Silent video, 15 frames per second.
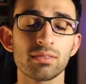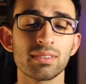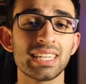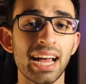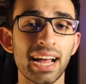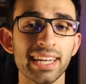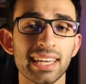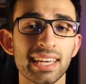
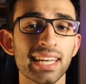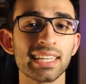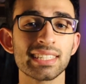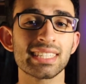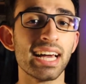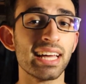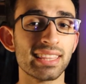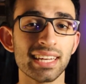
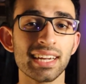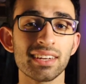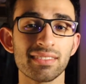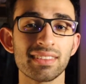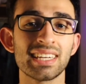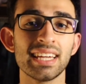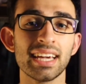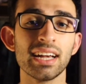rankings at the end
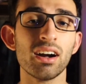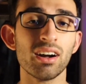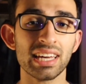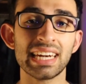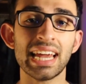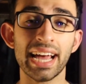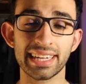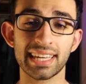of the day are
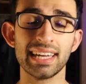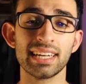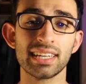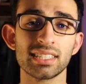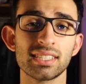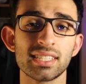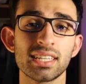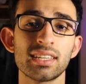
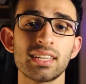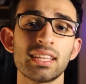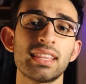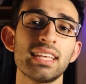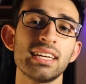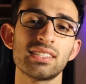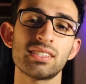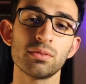rankings.
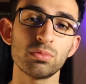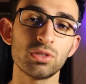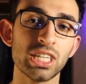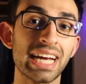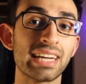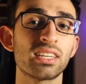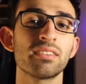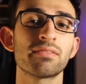They're
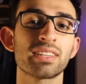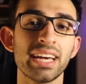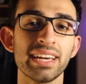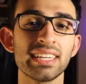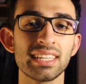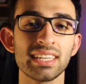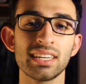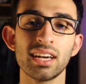subjective
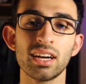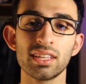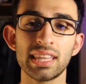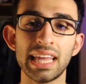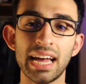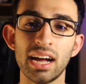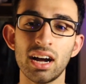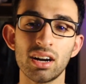criteria
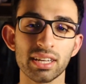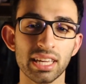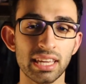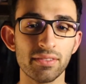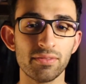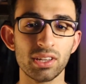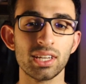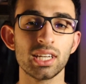that are
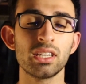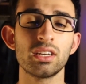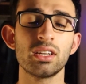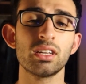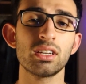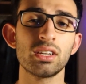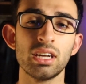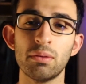given
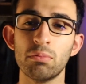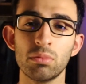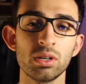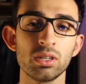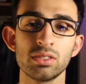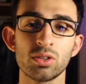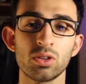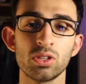
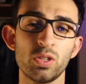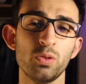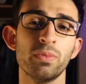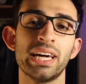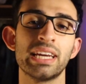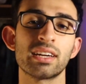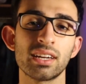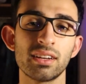numbers or
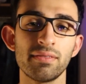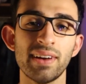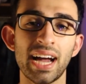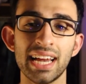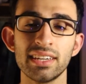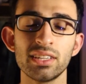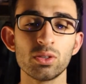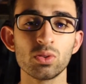numerical
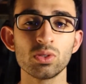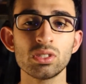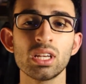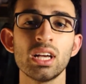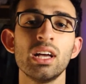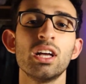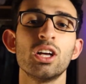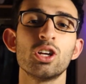values,
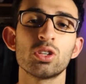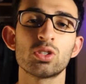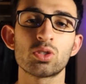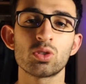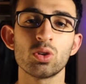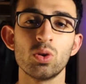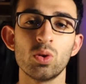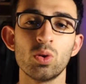
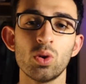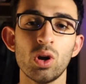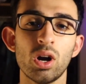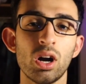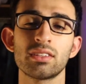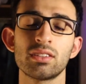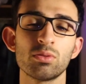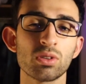so
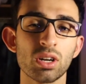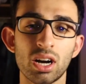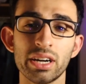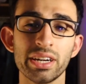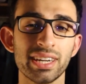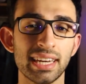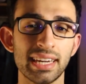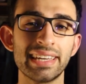you
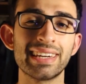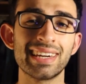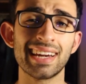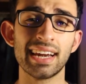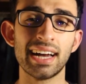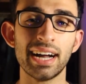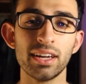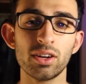can't really
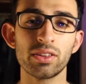rely